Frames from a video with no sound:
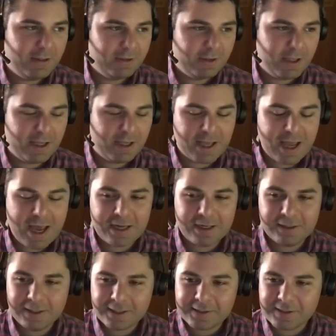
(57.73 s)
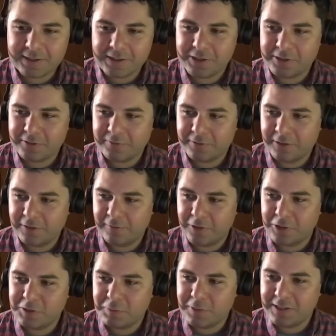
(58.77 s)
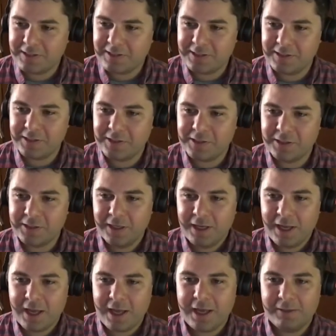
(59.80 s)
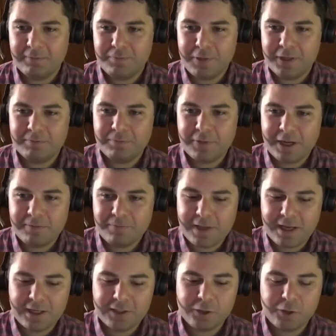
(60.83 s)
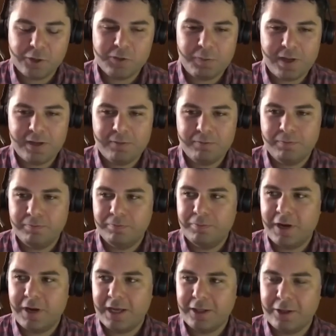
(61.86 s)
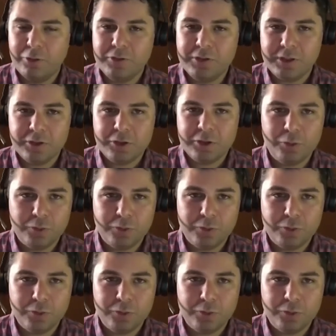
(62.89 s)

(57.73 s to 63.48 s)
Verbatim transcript: the adolescence of, of our species and bit by bit it's always been by using